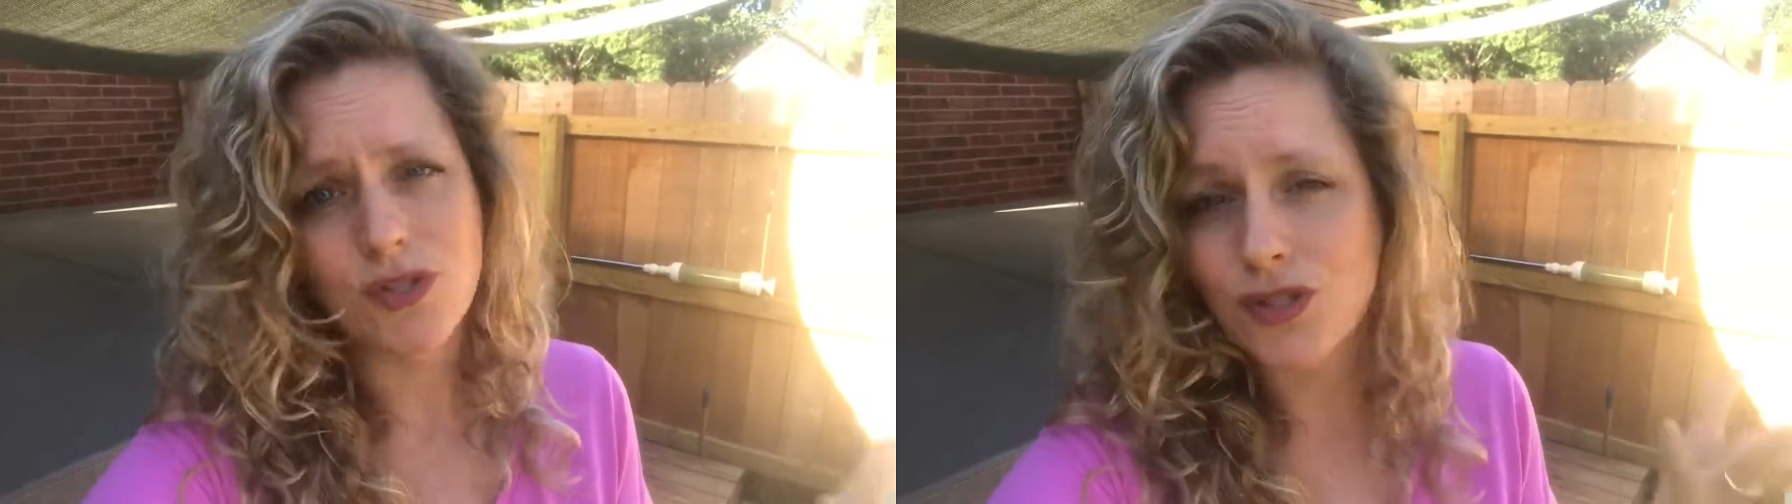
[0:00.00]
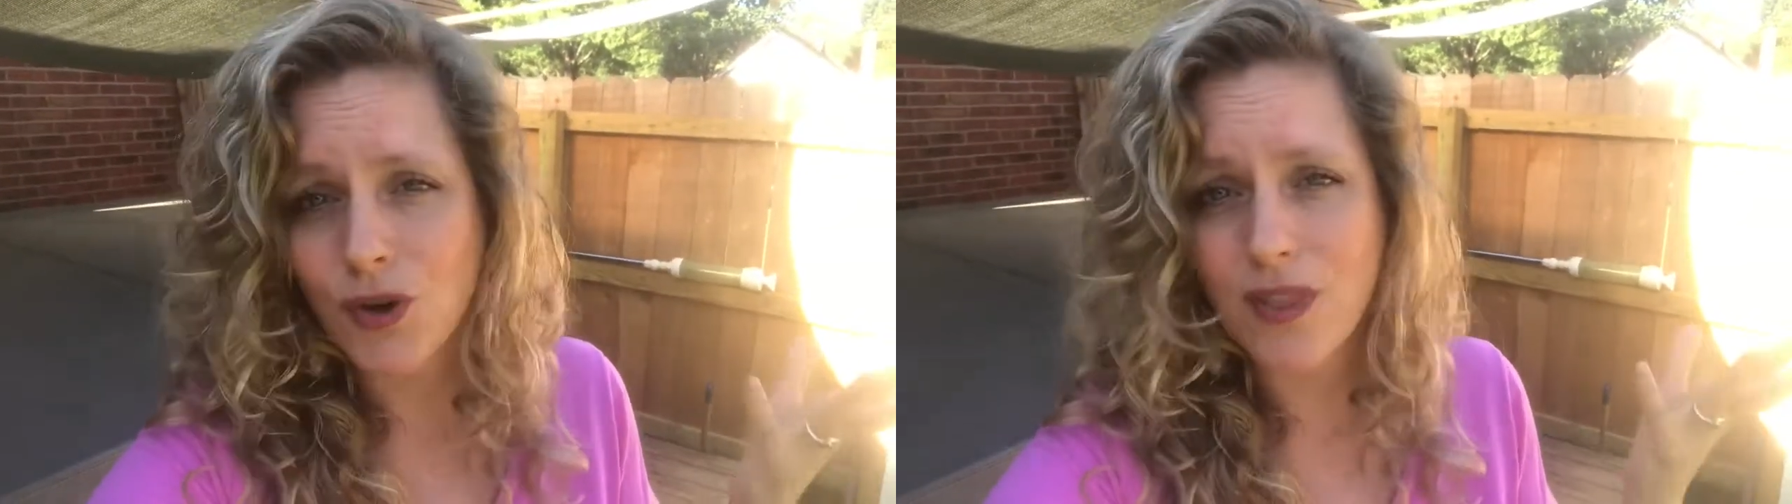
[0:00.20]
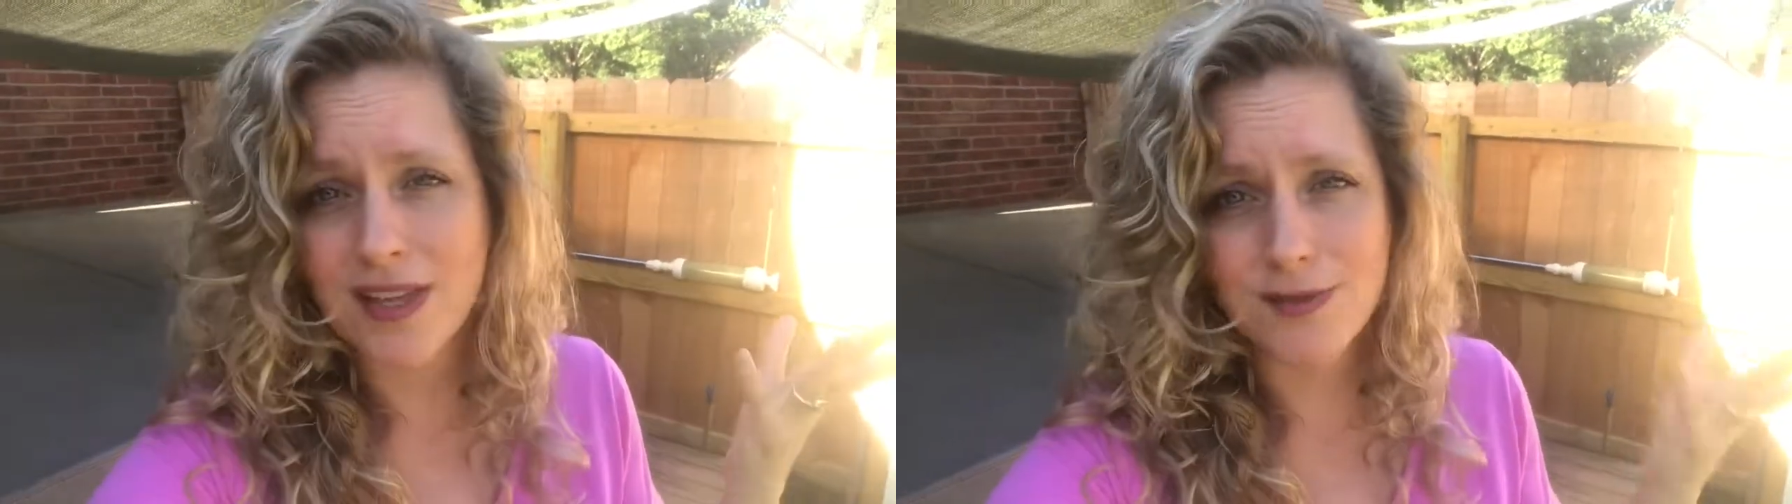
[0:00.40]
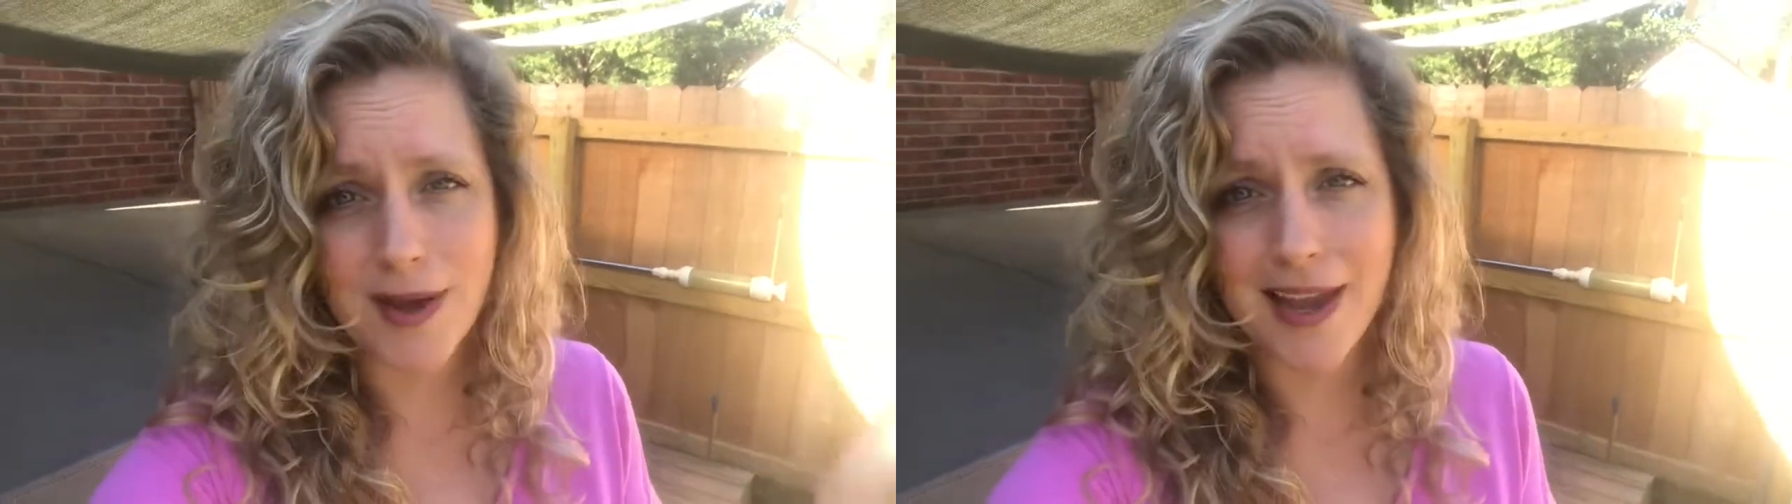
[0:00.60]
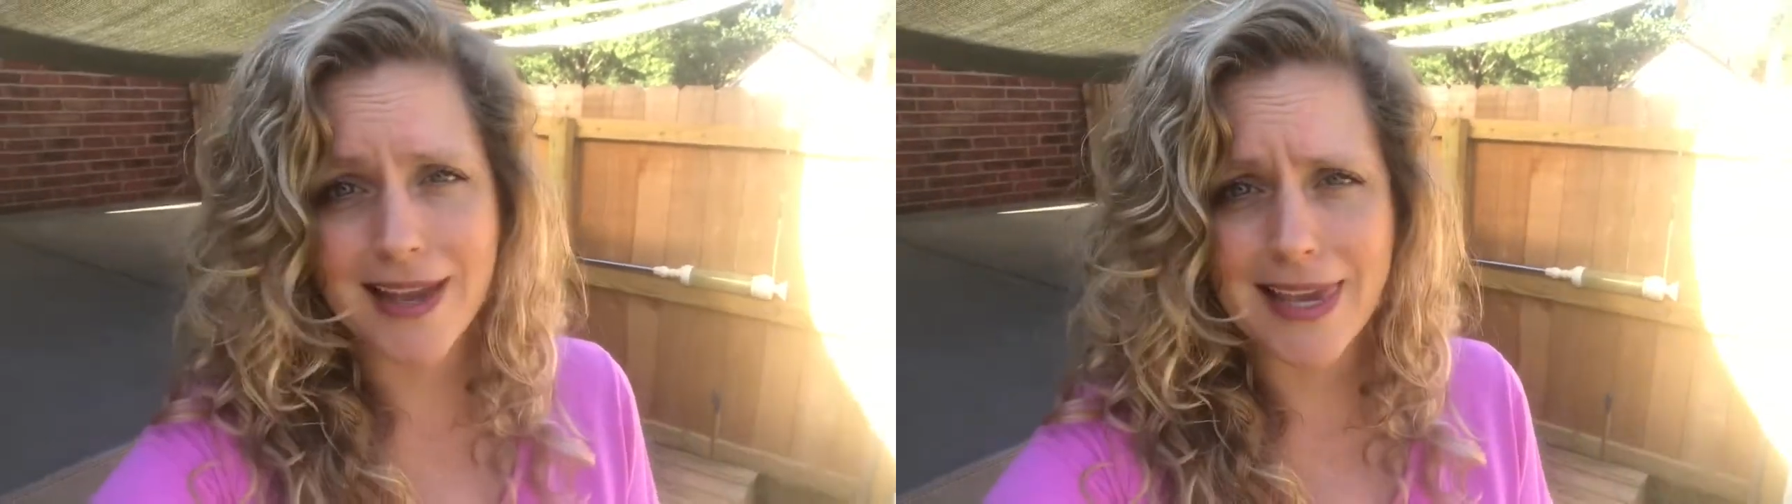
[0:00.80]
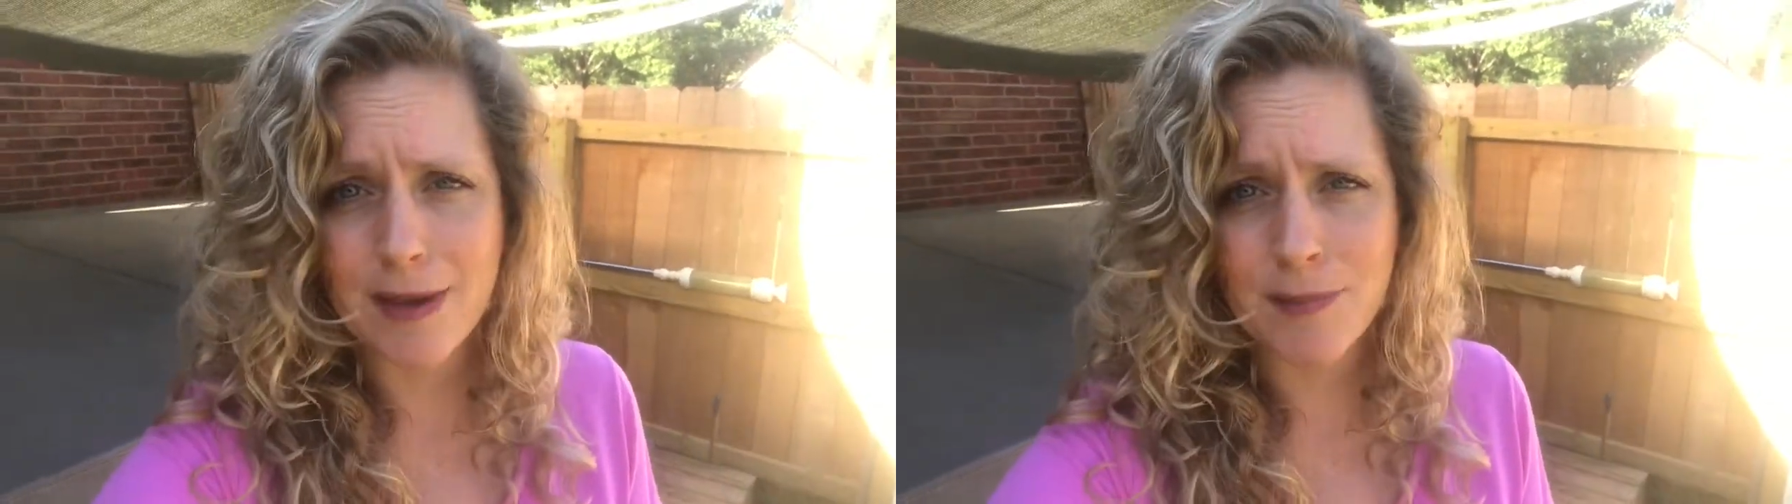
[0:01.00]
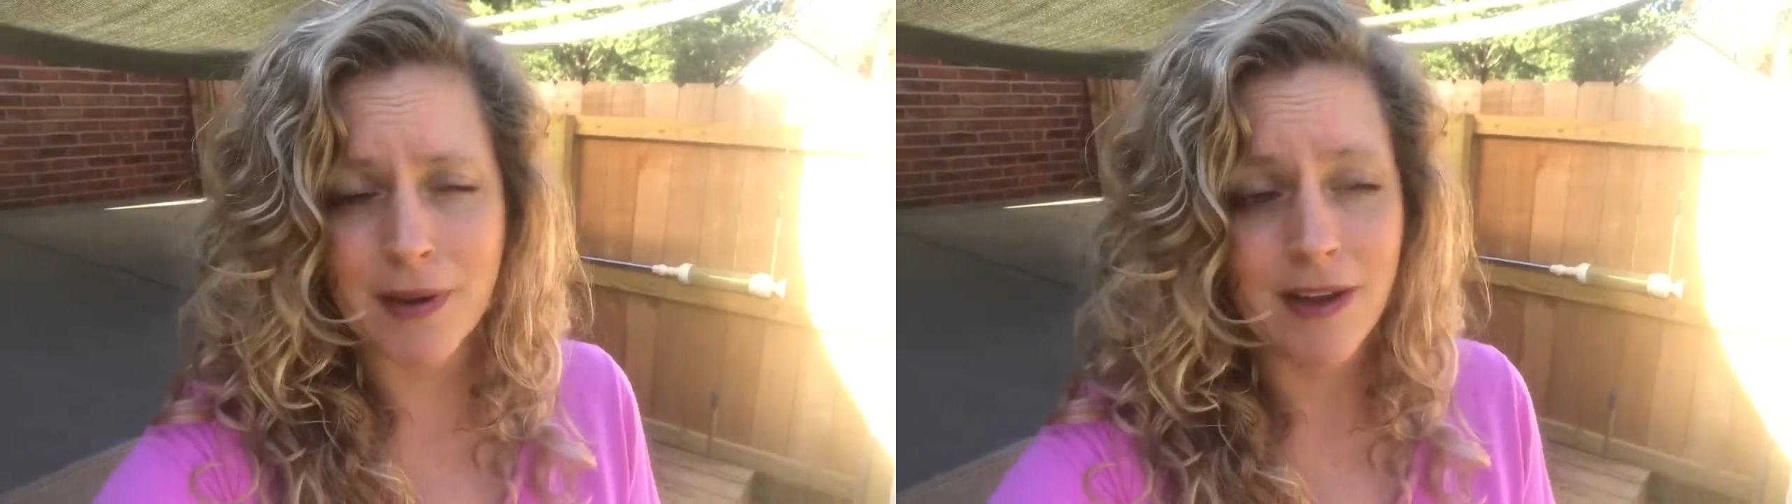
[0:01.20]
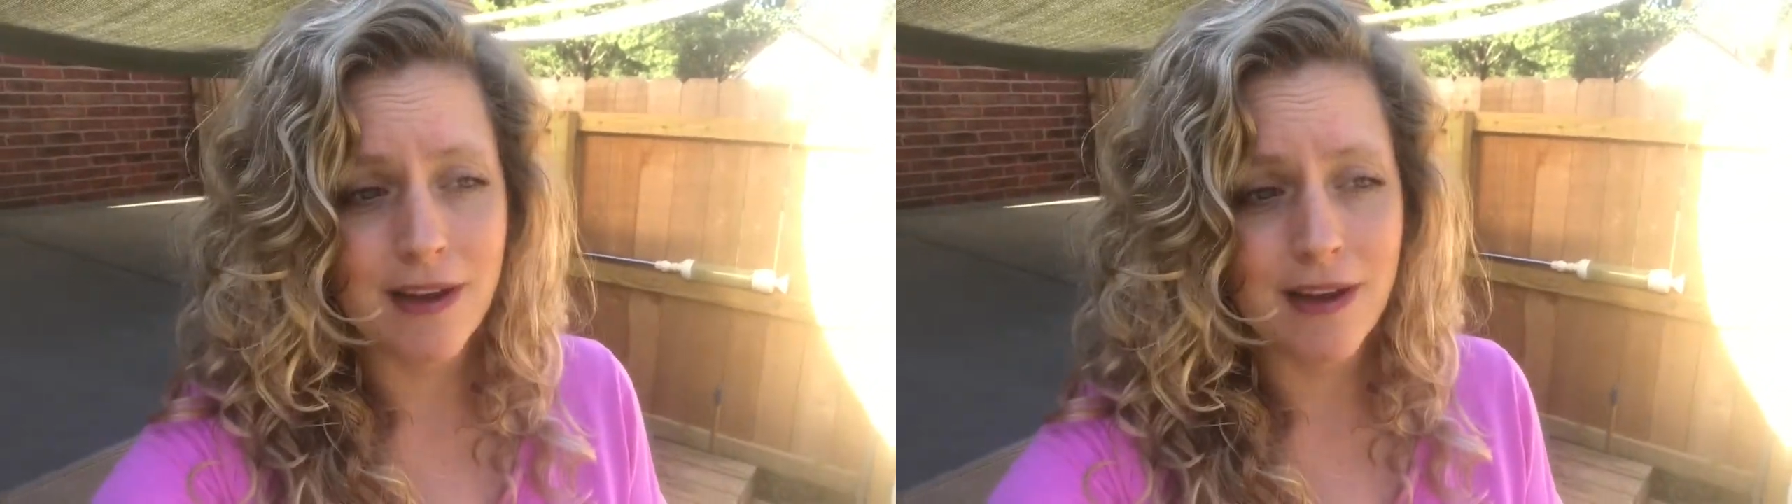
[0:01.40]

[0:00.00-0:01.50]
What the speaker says: So that's why I keep